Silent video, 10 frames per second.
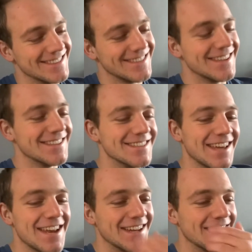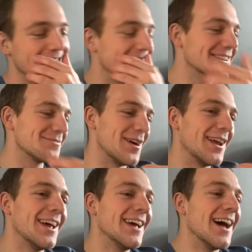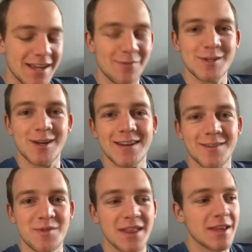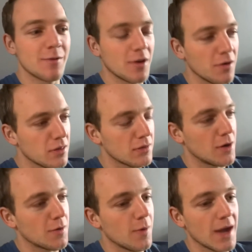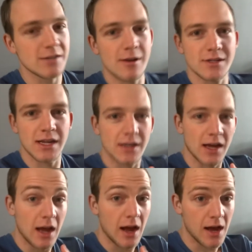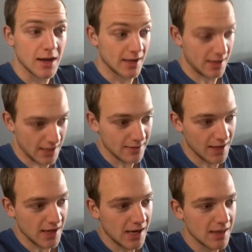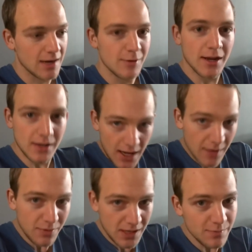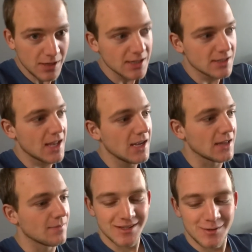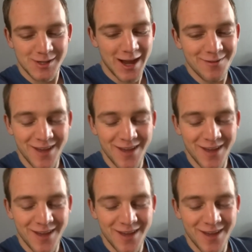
They didn't say that in English, but it was clear to me that they were going to throw it away. So I was like, can I take it? And they were like, yeah, please take it. It was kind of